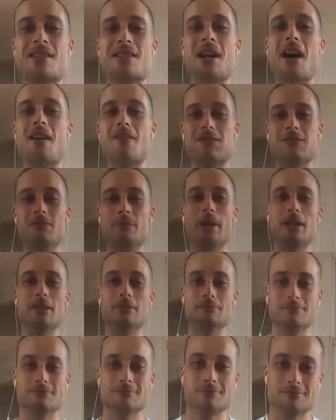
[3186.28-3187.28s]
as tough
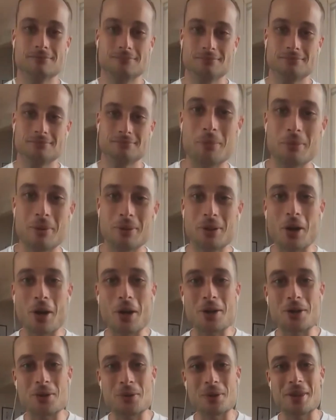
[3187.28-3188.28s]
men. We
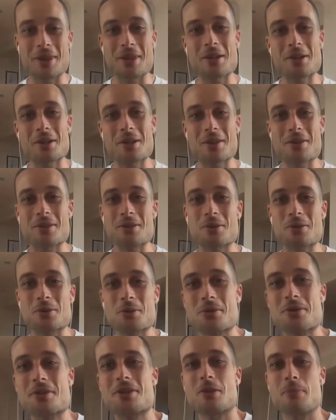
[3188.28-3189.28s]
don't want to be going to
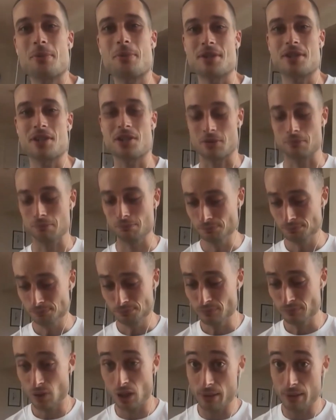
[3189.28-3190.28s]
a therapy session.